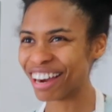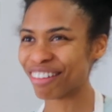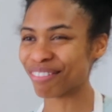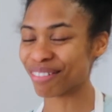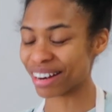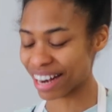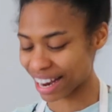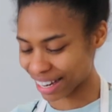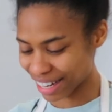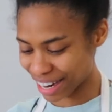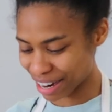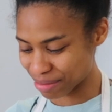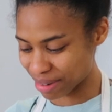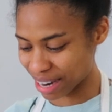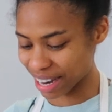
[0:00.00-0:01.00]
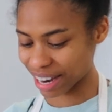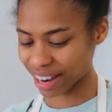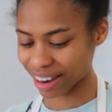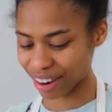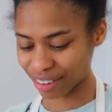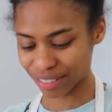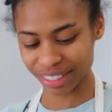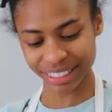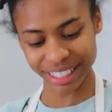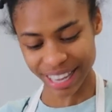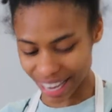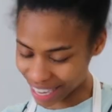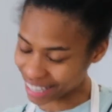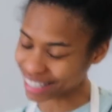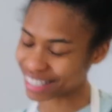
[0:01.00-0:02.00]
when I got my hair
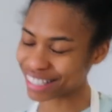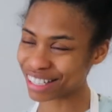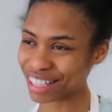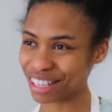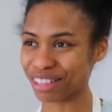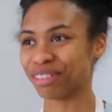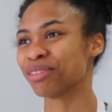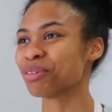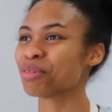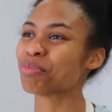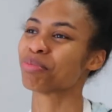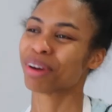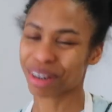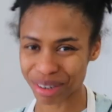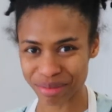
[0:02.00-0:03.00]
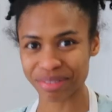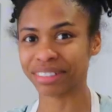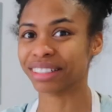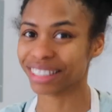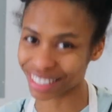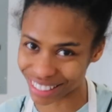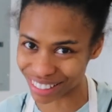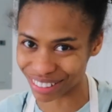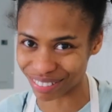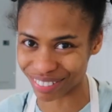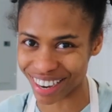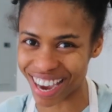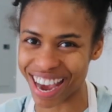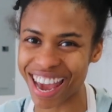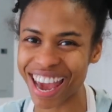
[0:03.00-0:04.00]
relaxed, you better believe
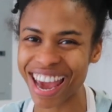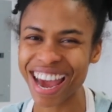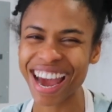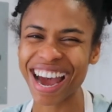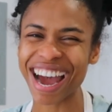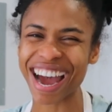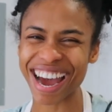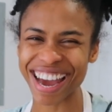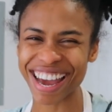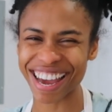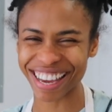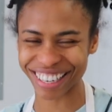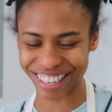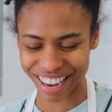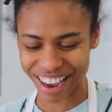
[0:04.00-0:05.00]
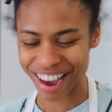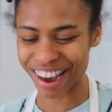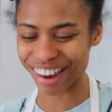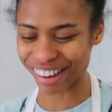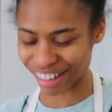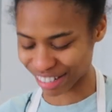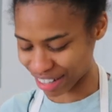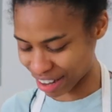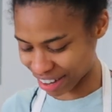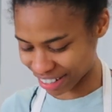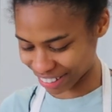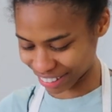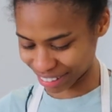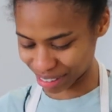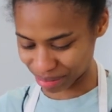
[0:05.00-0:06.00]
I had a claw
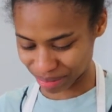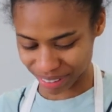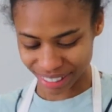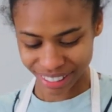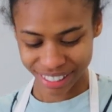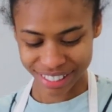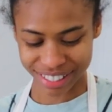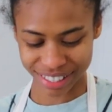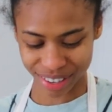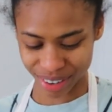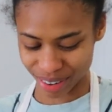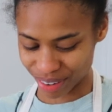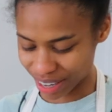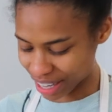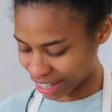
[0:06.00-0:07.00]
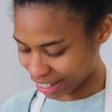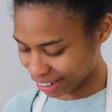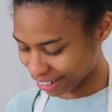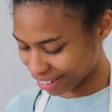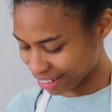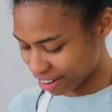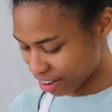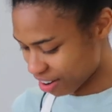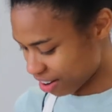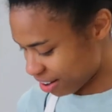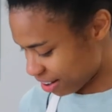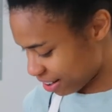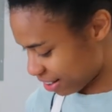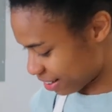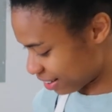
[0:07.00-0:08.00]
clip. So here
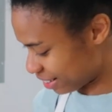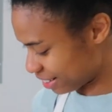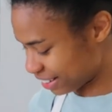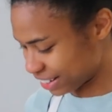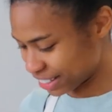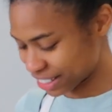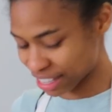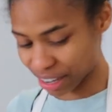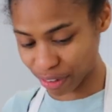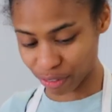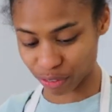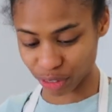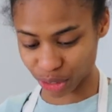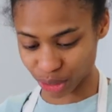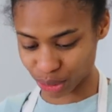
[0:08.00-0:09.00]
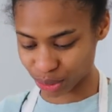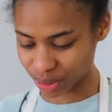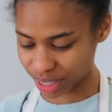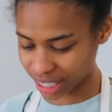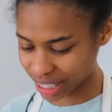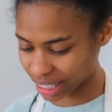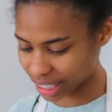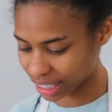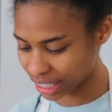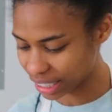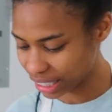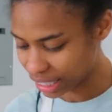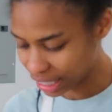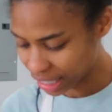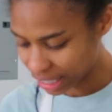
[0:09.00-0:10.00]
are a few that
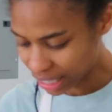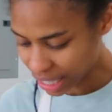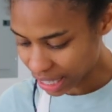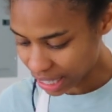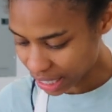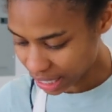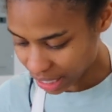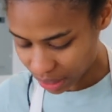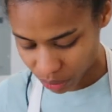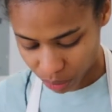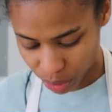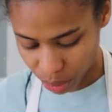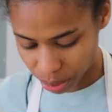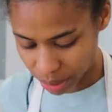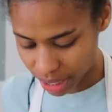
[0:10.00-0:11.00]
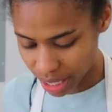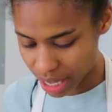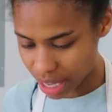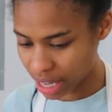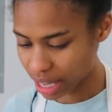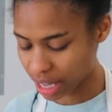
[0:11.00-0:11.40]
will be